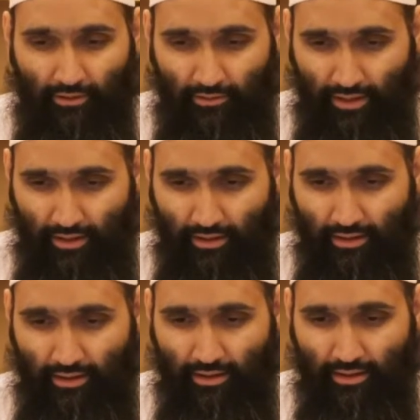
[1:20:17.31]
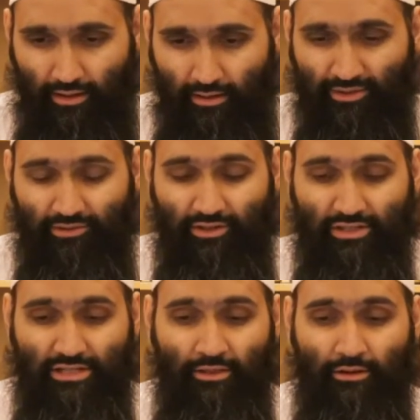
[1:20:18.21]
Okay, this is a
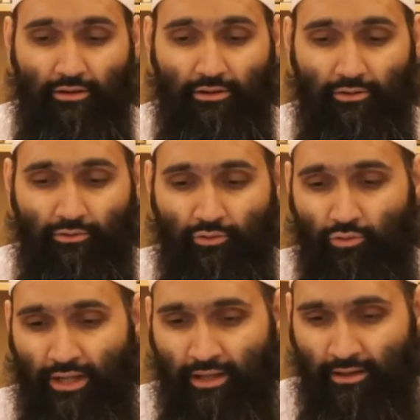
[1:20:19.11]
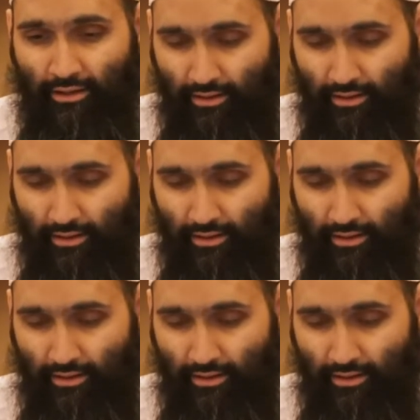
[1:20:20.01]
general ruling.